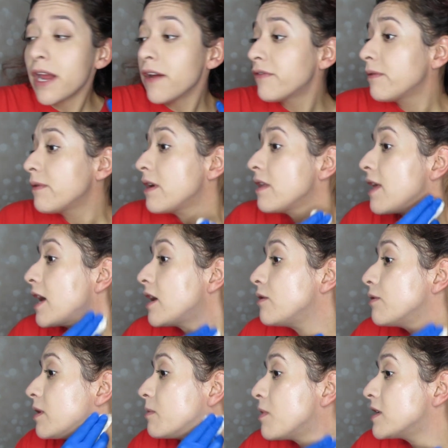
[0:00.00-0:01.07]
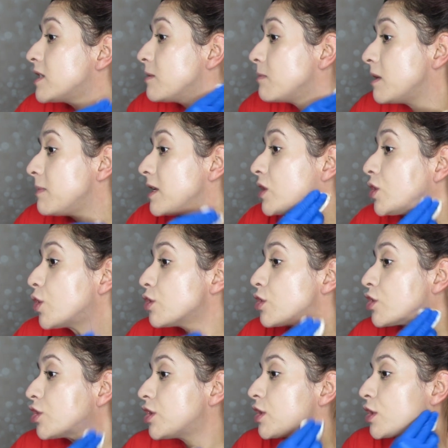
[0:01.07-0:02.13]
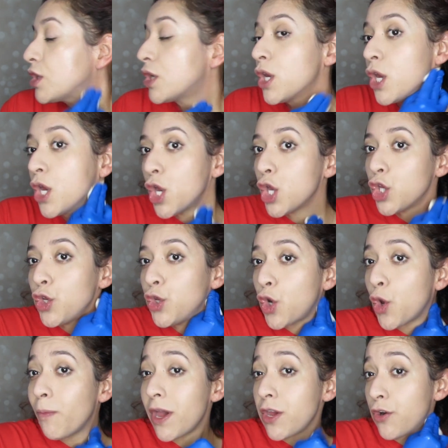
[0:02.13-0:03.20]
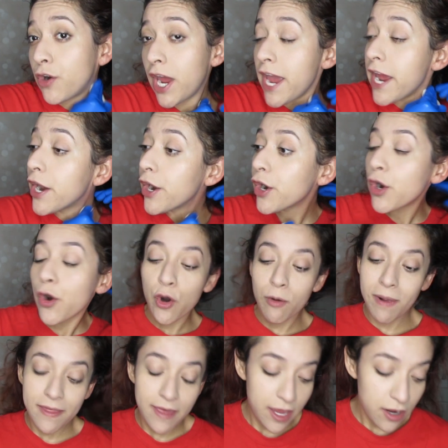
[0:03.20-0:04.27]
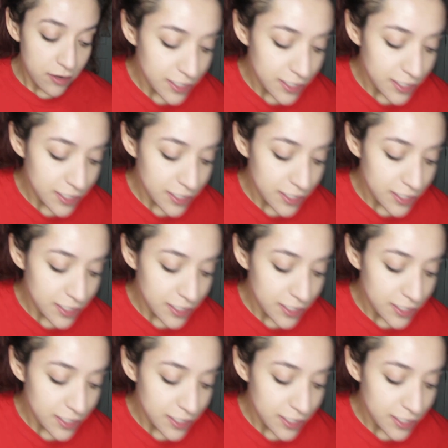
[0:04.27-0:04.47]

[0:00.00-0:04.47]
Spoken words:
Everywhere that you could possibly be touched, you know, by your hair or by the hair